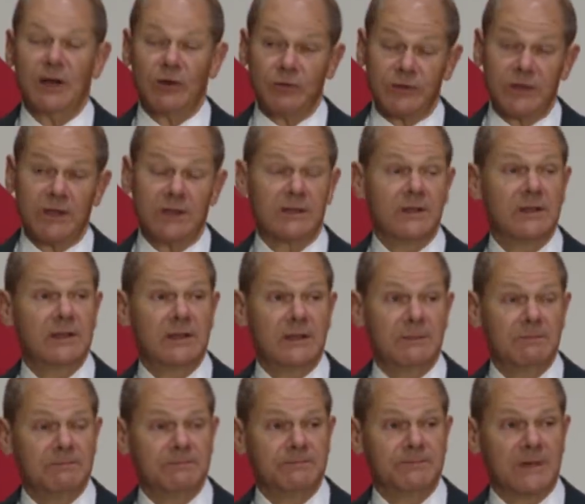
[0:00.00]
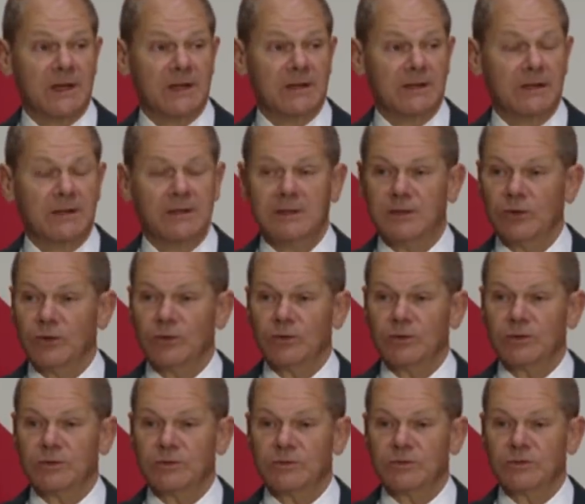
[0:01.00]
citizens of this country have given
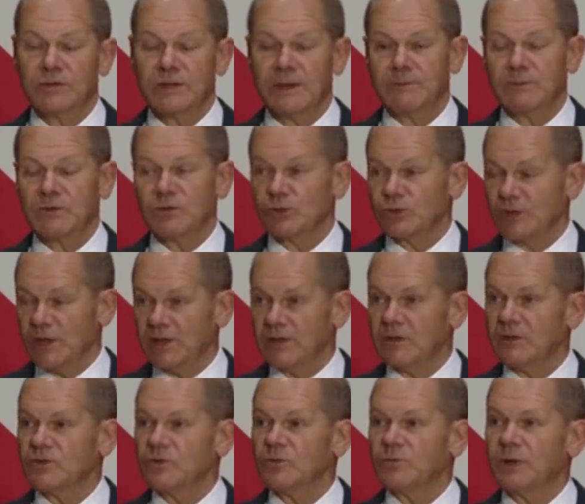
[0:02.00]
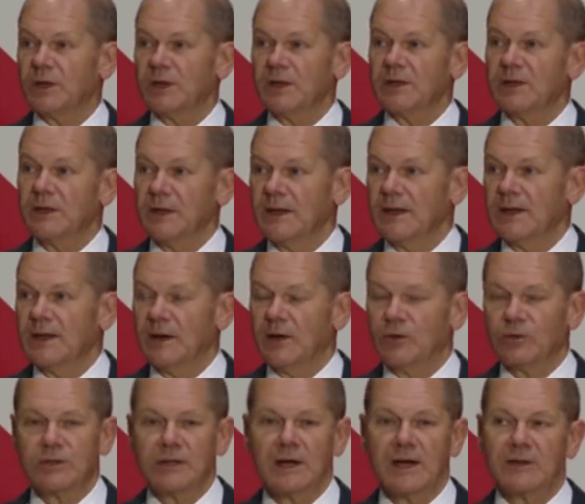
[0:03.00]
us a mandate to form a government
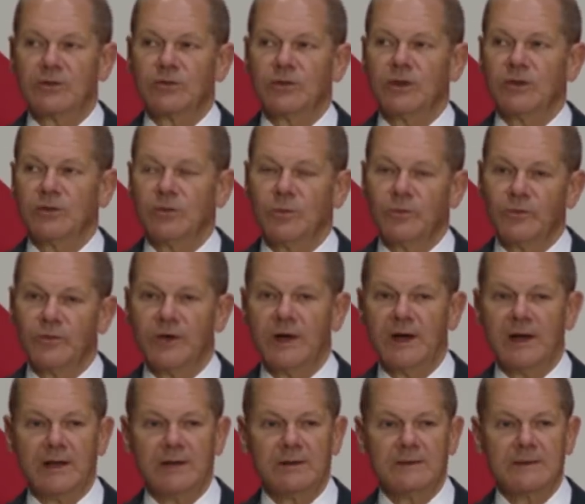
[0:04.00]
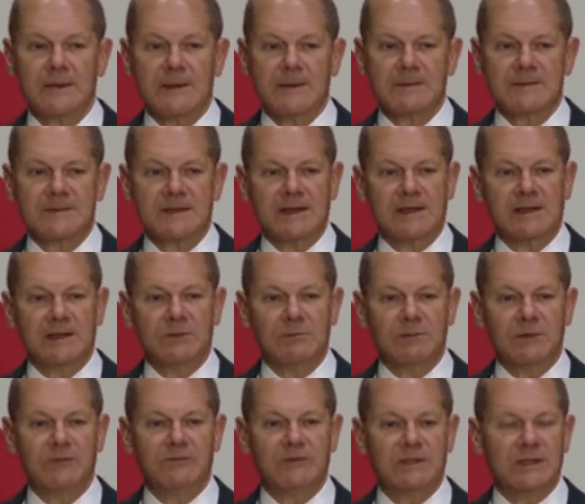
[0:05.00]
together. The most recent polls
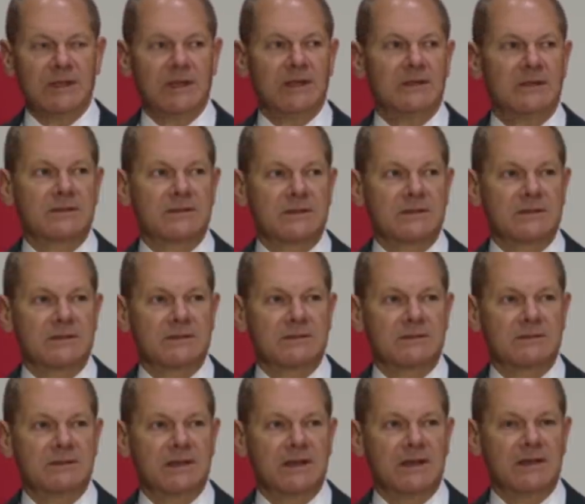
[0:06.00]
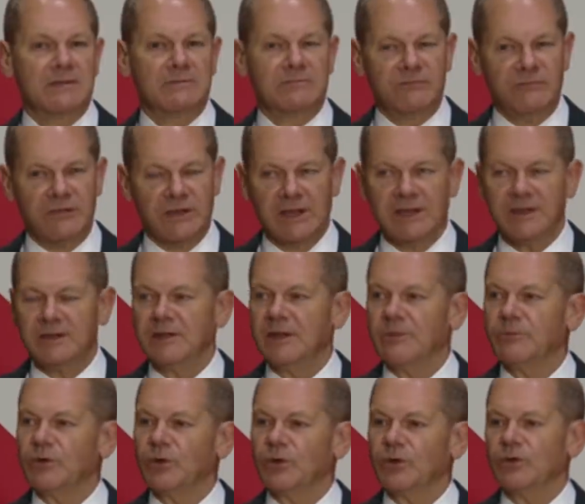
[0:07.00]
indicate again and again that this
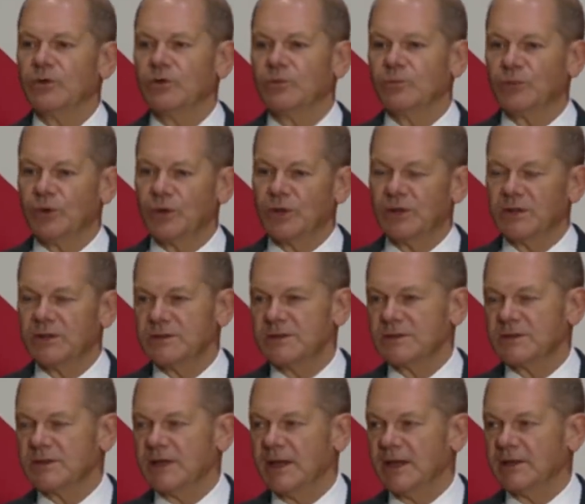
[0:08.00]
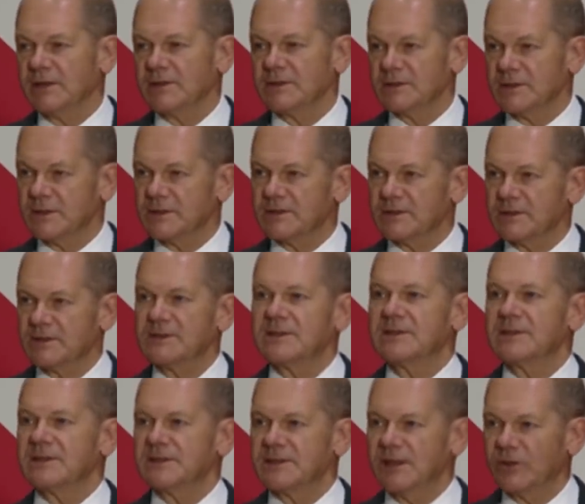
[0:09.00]
is the will of the people. It's now
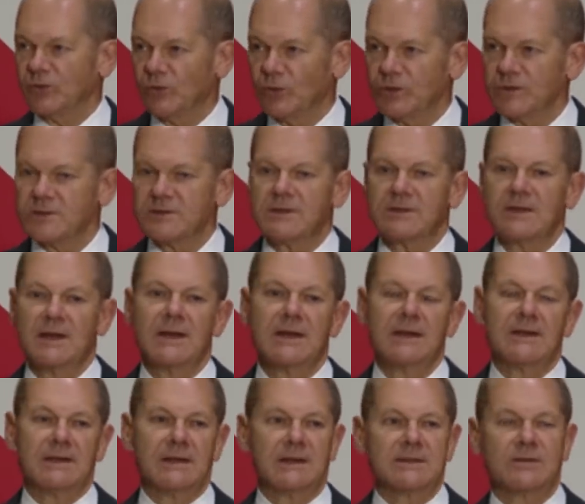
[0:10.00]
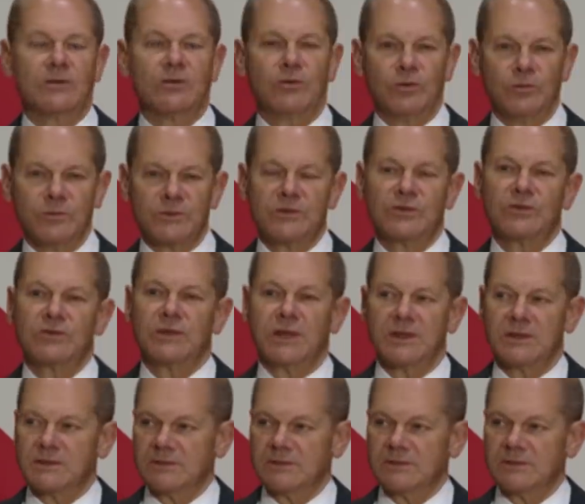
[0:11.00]
on us to put this into practice.